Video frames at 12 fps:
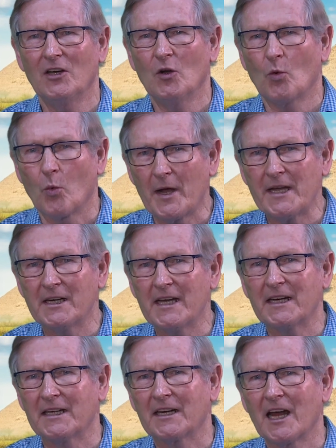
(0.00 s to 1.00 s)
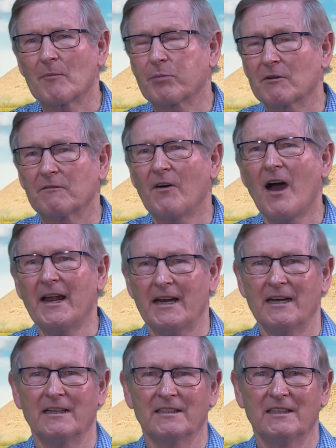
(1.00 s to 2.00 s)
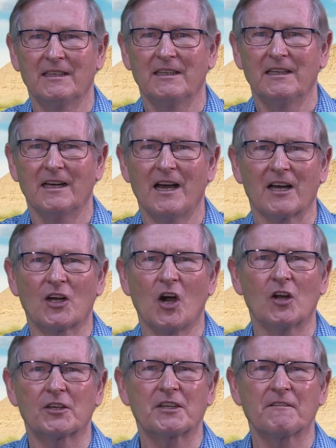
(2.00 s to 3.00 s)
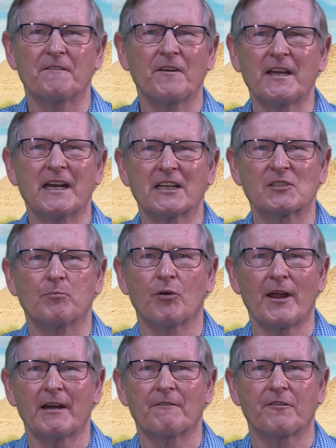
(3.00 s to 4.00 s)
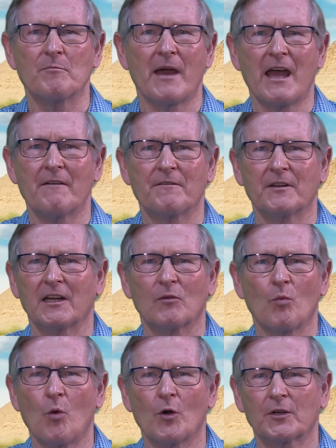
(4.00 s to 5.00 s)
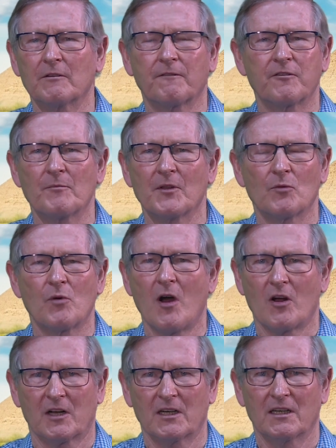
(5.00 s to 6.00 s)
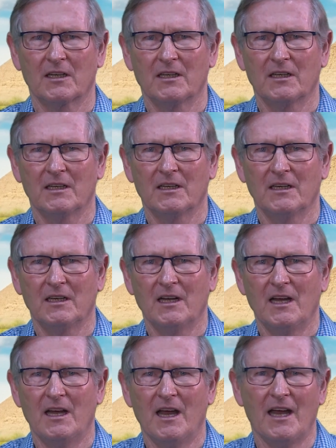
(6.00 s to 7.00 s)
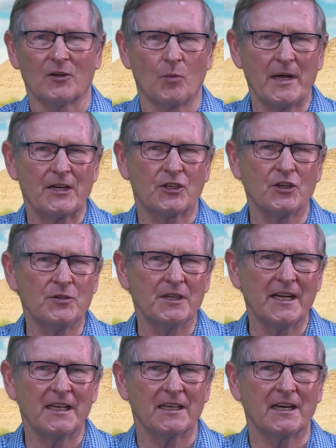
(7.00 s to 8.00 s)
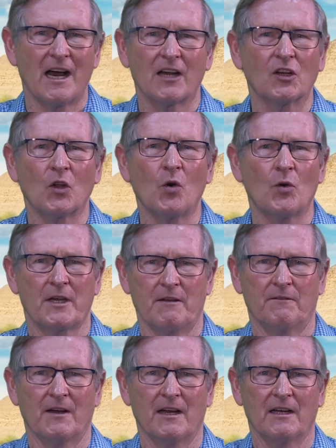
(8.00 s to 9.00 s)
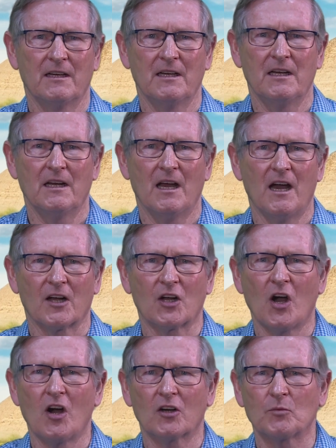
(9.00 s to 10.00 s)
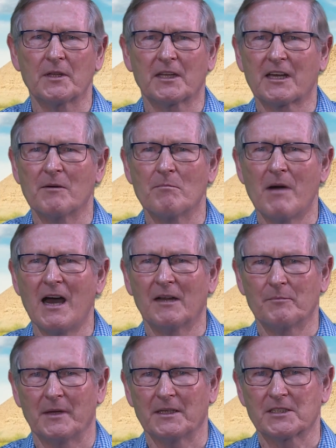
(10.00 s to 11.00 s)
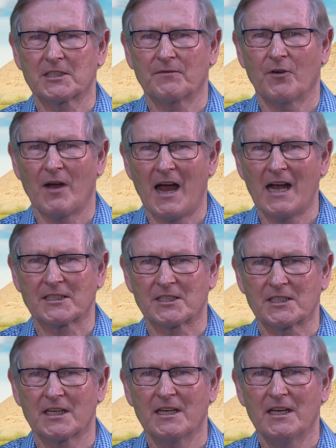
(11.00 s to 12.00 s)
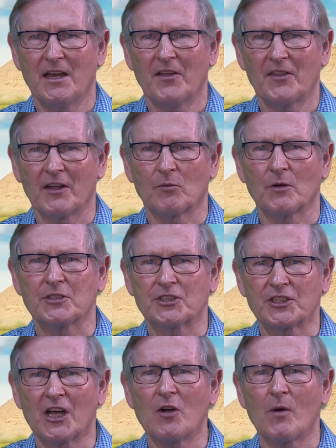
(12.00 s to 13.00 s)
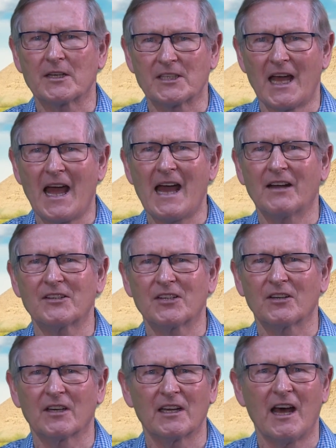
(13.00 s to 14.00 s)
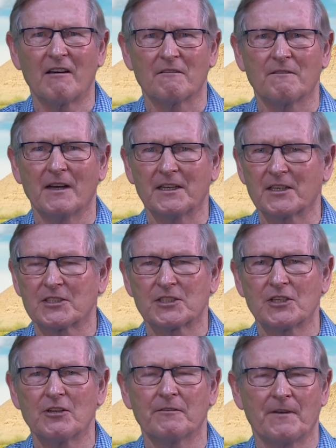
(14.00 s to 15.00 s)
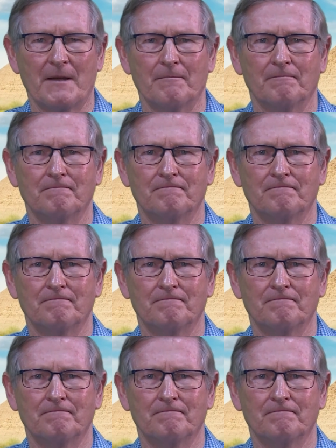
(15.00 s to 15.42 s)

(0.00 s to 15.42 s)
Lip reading: We needed a provider, a God to feed us bread from heaven and water from the rock. And we too needed a lawgiver, a God with commandments for us that would show us how to love and to serve Him.